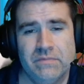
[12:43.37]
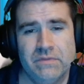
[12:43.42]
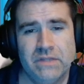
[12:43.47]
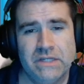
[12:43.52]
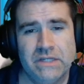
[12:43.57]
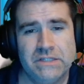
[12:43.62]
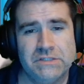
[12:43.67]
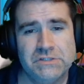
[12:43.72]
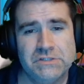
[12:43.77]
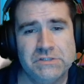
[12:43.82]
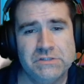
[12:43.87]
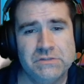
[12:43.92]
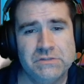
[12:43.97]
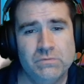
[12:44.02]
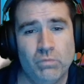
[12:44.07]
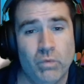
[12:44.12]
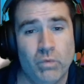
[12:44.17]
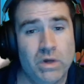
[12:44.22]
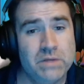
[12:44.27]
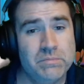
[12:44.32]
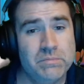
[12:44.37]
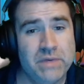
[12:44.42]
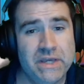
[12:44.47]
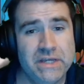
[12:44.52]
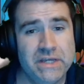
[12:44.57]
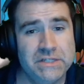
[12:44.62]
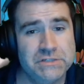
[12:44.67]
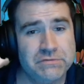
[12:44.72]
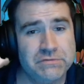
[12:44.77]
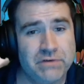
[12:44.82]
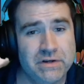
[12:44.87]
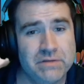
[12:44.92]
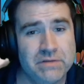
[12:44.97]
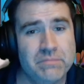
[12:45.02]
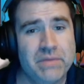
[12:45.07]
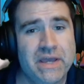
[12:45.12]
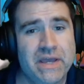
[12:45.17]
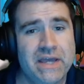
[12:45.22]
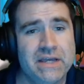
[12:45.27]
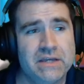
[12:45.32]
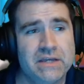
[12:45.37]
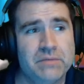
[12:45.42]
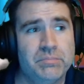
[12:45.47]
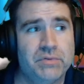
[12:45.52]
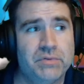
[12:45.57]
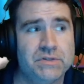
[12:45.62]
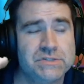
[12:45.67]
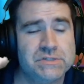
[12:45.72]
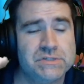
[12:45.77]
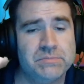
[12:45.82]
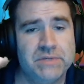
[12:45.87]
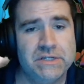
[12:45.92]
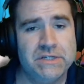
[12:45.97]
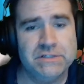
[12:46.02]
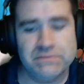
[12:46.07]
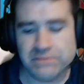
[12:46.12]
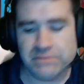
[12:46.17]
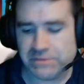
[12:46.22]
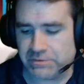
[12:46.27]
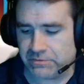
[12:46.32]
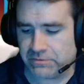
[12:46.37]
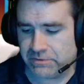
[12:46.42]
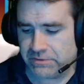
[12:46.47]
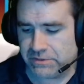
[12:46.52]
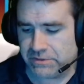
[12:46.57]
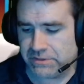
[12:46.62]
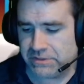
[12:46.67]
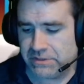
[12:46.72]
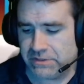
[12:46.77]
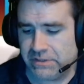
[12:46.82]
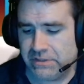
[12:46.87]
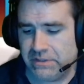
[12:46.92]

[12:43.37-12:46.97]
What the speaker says: like 1 page front and back plus a page for Zords